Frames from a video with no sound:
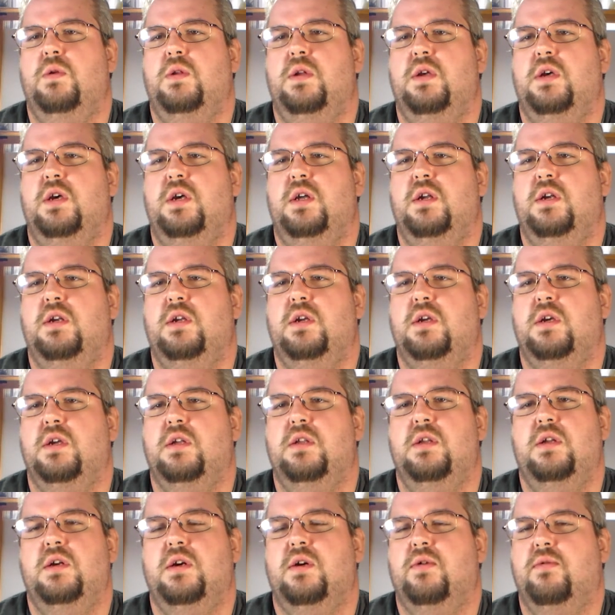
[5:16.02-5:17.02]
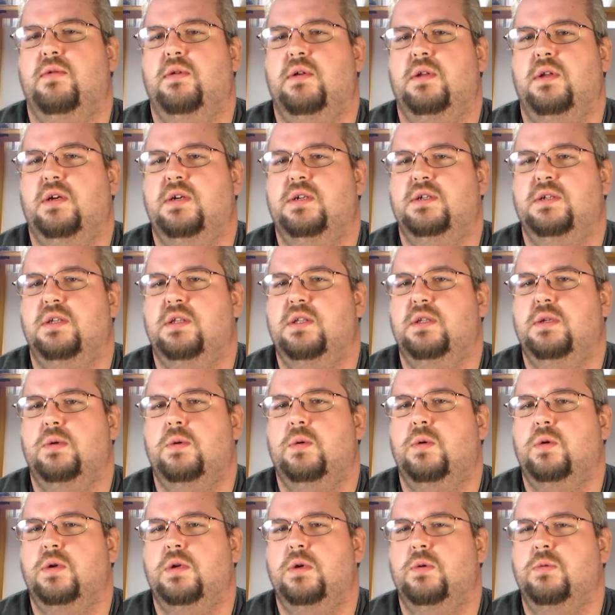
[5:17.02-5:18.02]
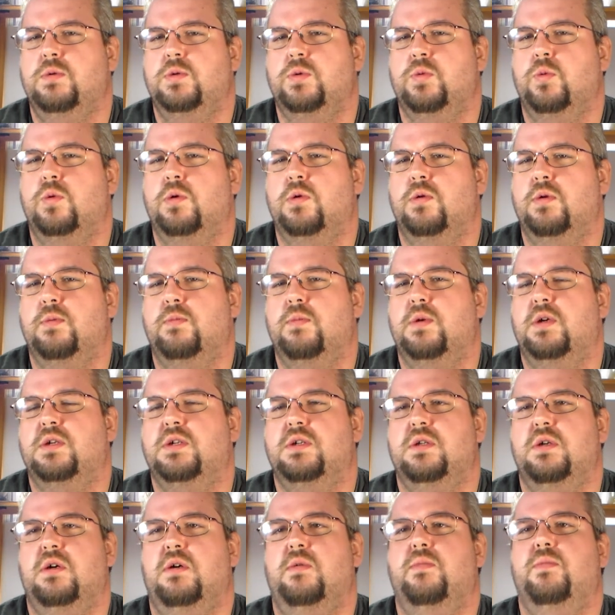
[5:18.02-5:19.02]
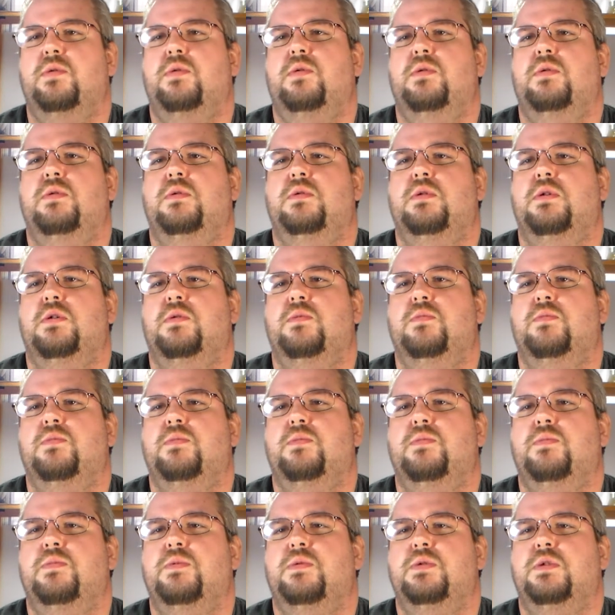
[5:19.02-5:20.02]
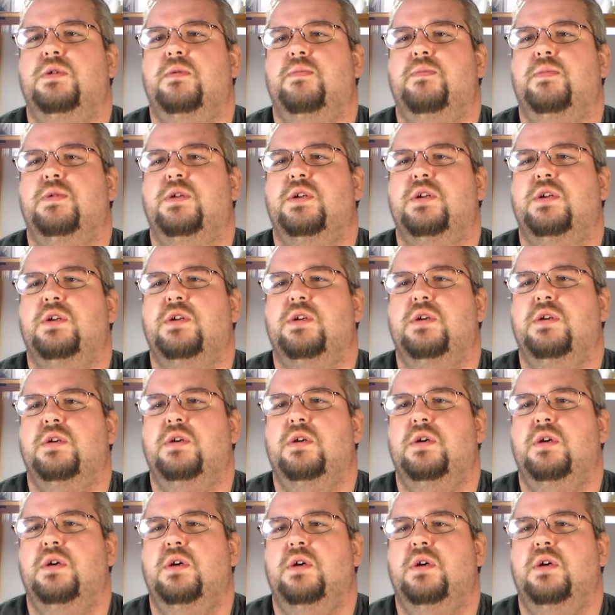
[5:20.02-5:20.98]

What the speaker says: with the editing, and then I realized that the audio was really messed up. So many